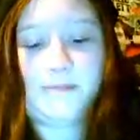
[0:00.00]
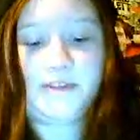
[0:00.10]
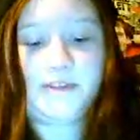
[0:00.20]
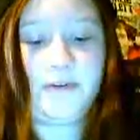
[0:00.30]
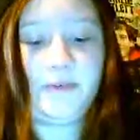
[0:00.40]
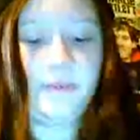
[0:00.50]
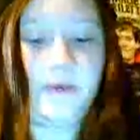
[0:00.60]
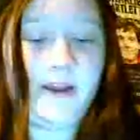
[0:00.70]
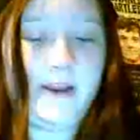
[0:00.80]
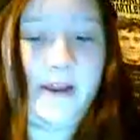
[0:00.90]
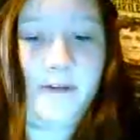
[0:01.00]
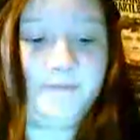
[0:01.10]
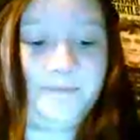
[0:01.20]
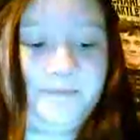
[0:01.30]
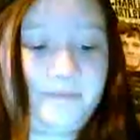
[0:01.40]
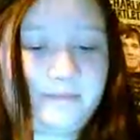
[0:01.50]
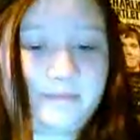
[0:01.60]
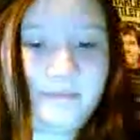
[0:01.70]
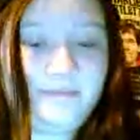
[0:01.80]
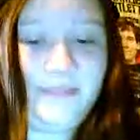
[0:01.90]
So right now,
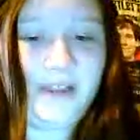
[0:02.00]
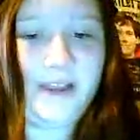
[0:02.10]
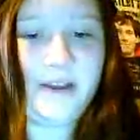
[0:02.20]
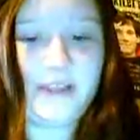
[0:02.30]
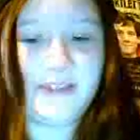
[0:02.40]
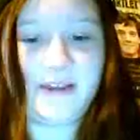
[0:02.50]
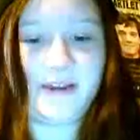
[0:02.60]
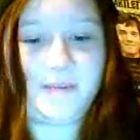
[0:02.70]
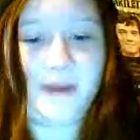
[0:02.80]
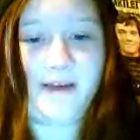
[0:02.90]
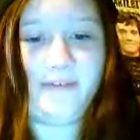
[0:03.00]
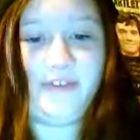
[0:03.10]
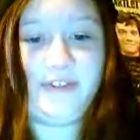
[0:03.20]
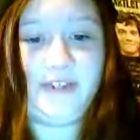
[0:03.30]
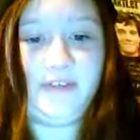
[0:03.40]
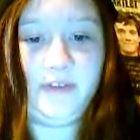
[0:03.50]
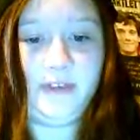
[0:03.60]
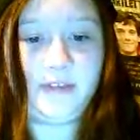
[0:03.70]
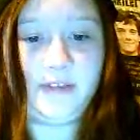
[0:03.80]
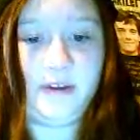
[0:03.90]
I'd like to talk about the
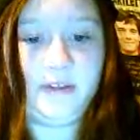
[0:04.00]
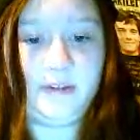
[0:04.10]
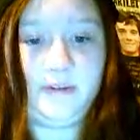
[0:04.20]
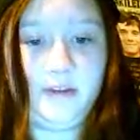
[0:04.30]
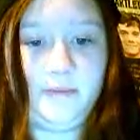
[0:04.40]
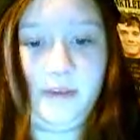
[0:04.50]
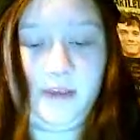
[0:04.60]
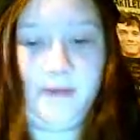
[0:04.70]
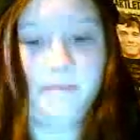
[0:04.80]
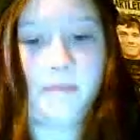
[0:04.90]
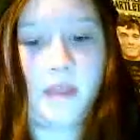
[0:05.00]
Divas on WWE.